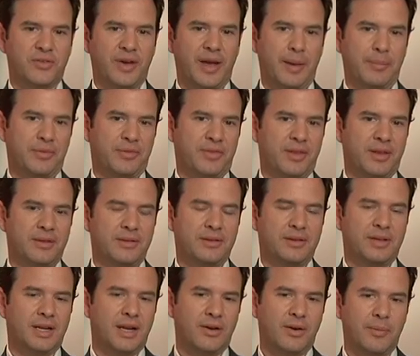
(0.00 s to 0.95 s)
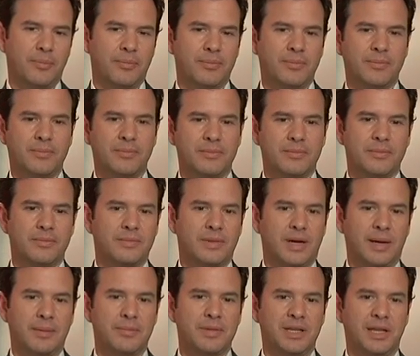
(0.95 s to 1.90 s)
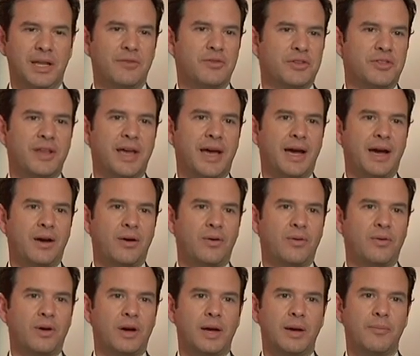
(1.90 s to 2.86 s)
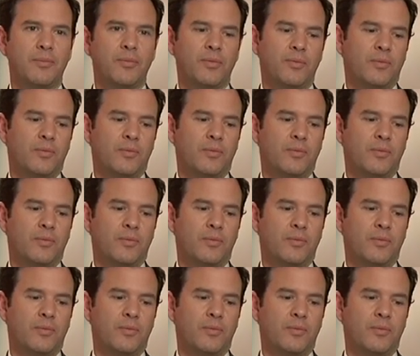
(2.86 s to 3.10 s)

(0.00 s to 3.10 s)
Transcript: of apps that I'm in love with now.